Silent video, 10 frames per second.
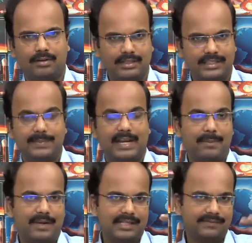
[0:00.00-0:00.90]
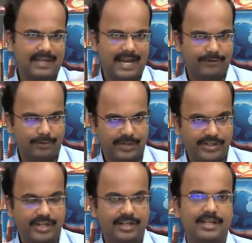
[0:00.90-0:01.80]
All these parameters we have to
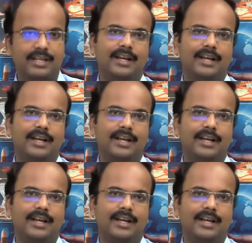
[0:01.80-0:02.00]
measure